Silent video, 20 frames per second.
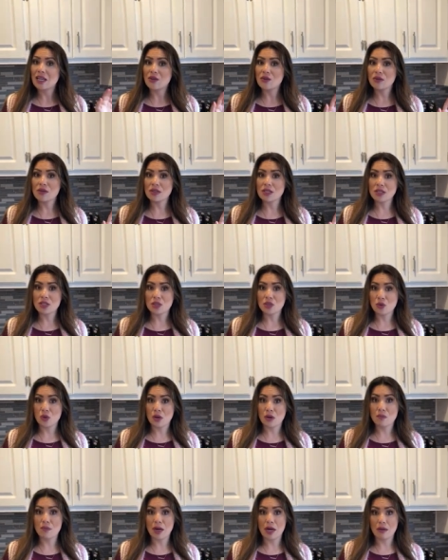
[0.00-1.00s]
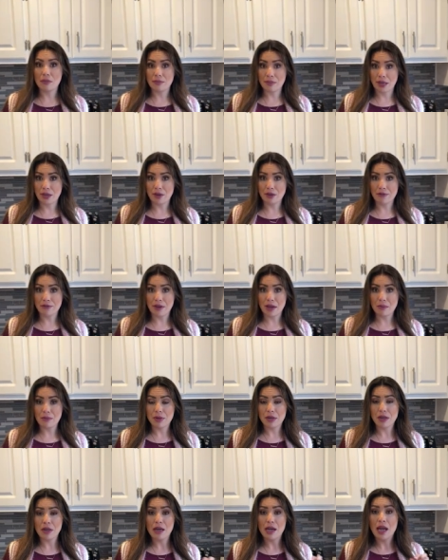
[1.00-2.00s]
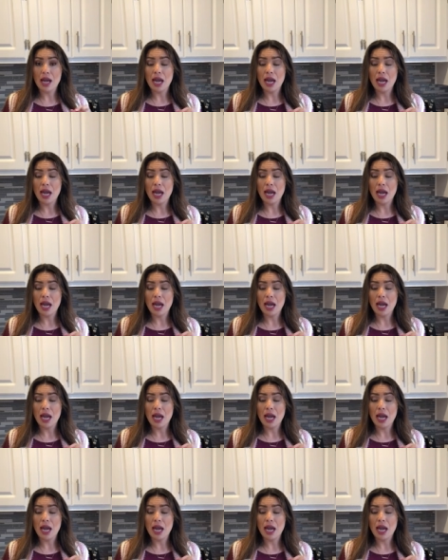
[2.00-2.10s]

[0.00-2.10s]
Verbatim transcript: equals the store-bought microfiber.